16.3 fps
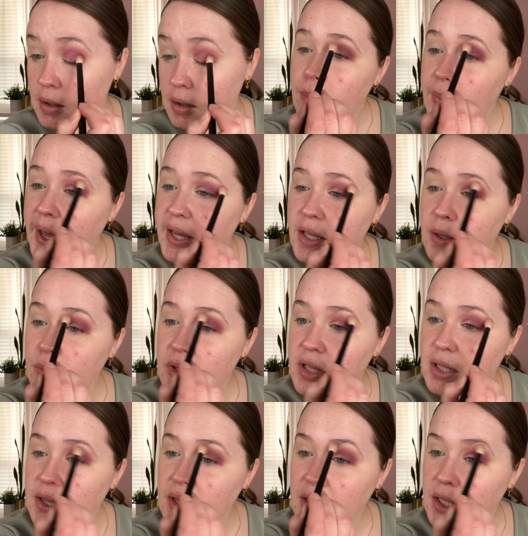Back in with
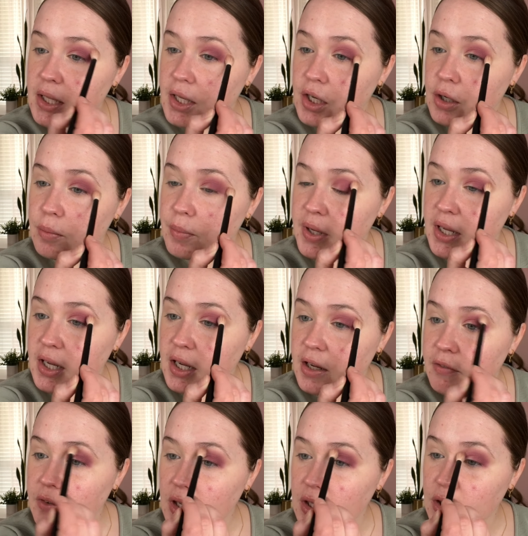a little bit
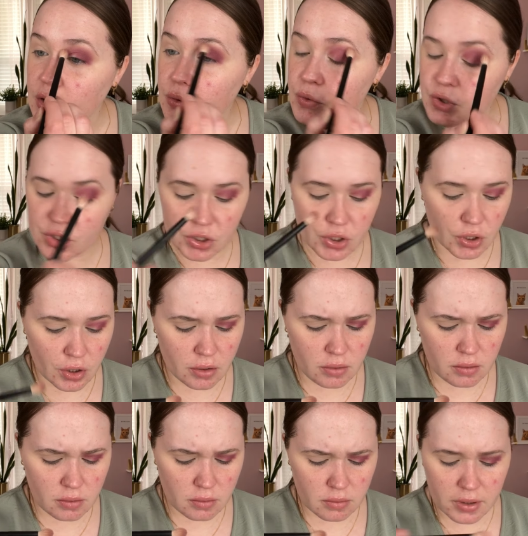of
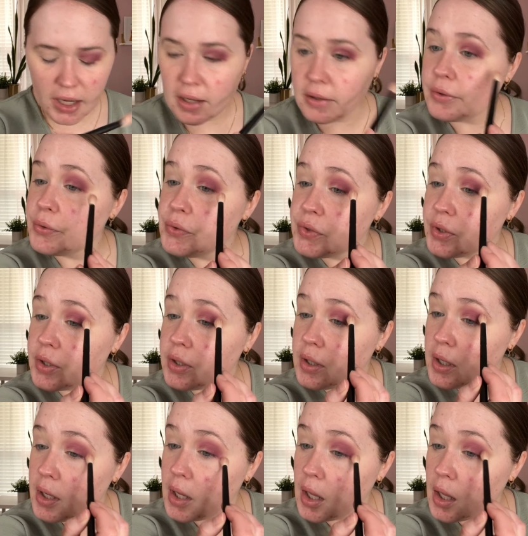Lucerne. Yeah, Lucerne.